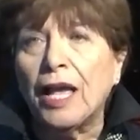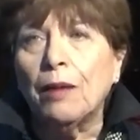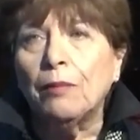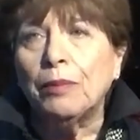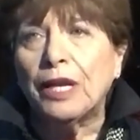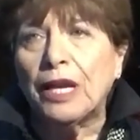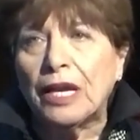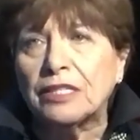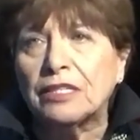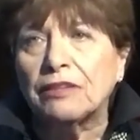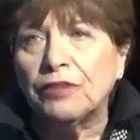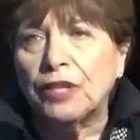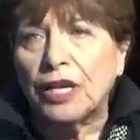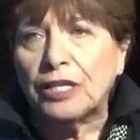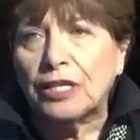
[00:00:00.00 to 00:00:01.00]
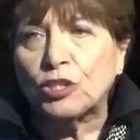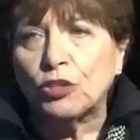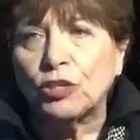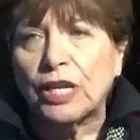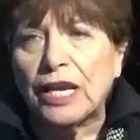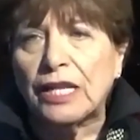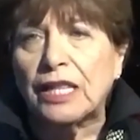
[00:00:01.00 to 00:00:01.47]
But as of
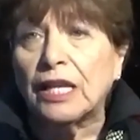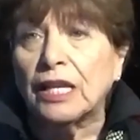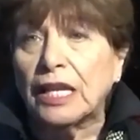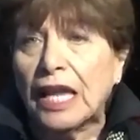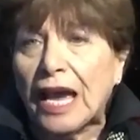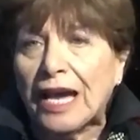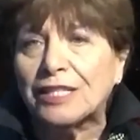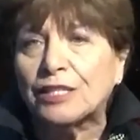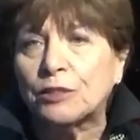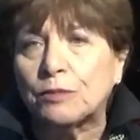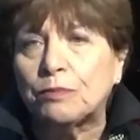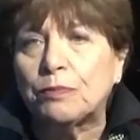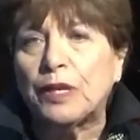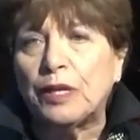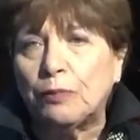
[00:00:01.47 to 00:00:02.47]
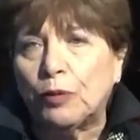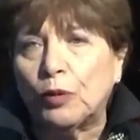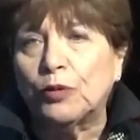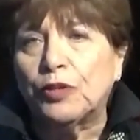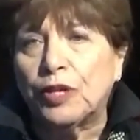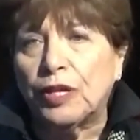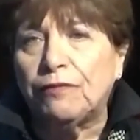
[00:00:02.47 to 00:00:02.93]
yesterday, the last people
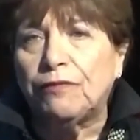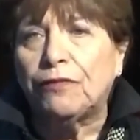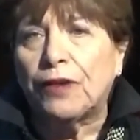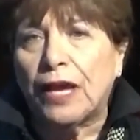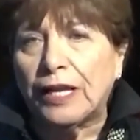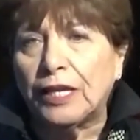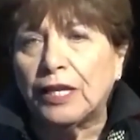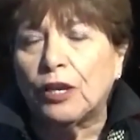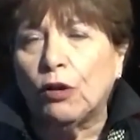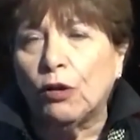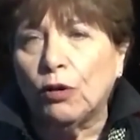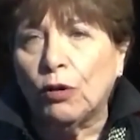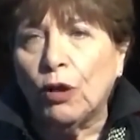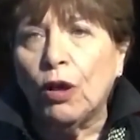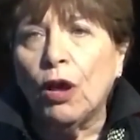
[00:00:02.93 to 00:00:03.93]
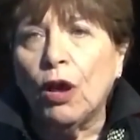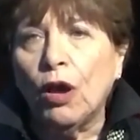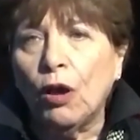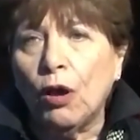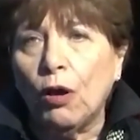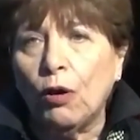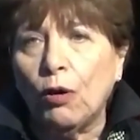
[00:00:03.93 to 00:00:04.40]
did finally go
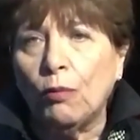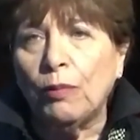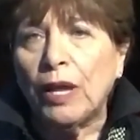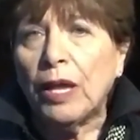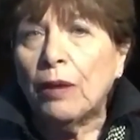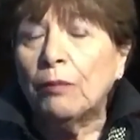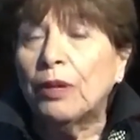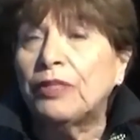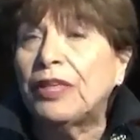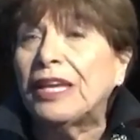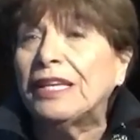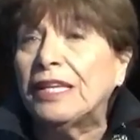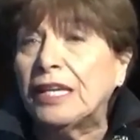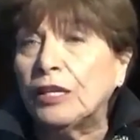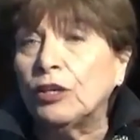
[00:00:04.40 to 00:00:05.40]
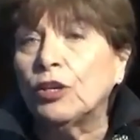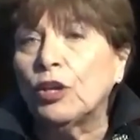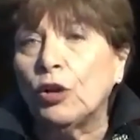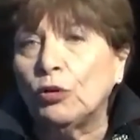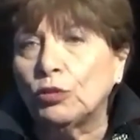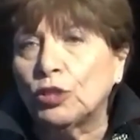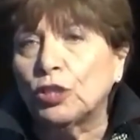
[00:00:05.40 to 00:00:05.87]
home, but they didn't
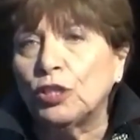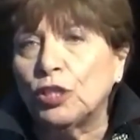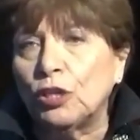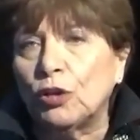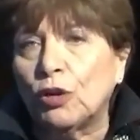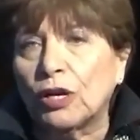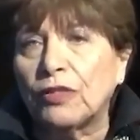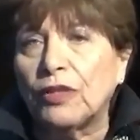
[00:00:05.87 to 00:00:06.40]
go to New York.